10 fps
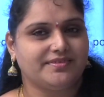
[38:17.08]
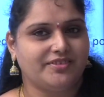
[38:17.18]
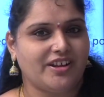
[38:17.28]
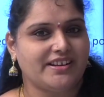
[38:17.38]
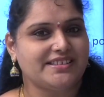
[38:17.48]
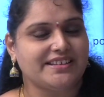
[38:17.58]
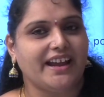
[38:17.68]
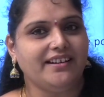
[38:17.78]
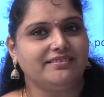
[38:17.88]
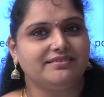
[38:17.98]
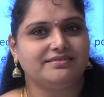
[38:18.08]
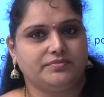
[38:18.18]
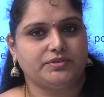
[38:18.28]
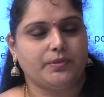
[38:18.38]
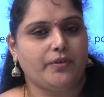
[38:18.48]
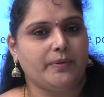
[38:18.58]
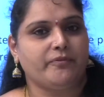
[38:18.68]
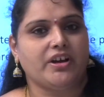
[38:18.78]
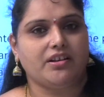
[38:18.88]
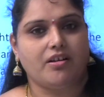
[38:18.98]
Do you understand? So from
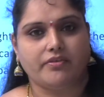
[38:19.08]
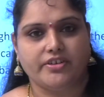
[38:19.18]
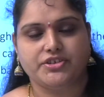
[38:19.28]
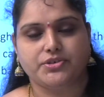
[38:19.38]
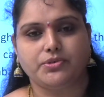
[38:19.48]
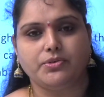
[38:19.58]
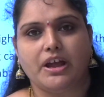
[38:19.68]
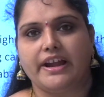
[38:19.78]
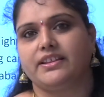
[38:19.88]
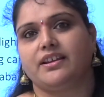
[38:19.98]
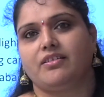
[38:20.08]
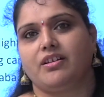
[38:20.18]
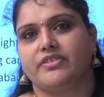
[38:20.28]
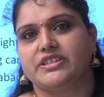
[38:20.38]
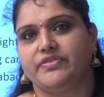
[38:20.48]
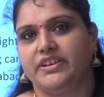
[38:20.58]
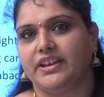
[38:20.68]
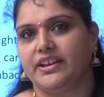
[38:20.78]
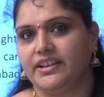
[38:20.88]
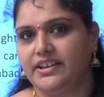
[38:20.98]
one language to another language, we
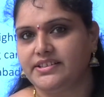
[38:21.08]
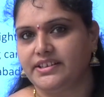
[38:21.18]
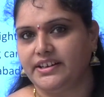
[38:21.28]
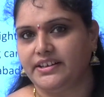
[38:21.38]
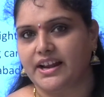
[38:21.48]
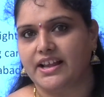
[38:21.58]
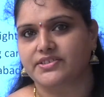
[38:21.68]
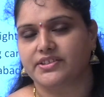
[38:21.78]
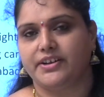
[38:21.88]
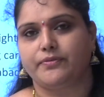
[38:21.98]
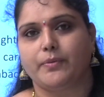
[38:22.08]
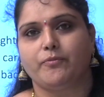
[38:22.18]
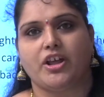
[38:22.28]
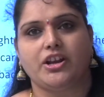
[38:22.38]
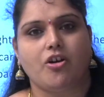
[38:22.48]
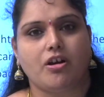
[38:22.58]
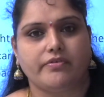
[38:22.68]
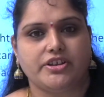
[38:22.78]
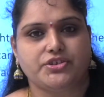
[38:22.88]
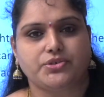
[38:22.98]
can easily translate from one
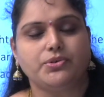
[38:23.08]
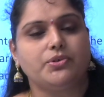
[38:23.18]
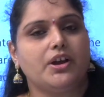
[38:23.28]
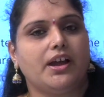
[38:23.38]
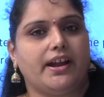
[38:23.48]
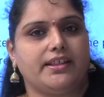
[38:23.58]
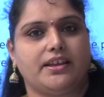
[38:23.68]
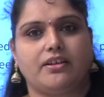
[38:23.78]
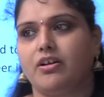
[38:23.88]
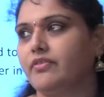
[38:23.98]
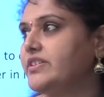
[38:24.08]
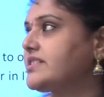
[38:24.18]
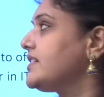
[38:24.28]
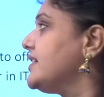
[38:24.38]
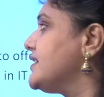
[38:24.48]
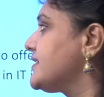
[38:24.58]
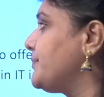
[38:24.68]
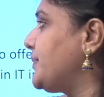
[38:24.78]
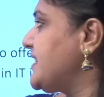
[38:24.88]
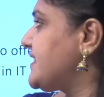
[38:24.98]
language to another language.
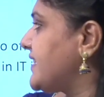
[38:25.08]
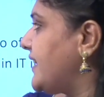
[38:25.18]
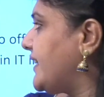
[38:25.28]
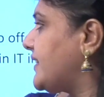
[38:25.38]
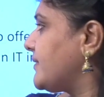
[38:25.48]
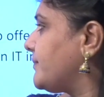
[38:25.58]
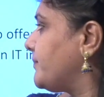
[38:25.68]
Simply select,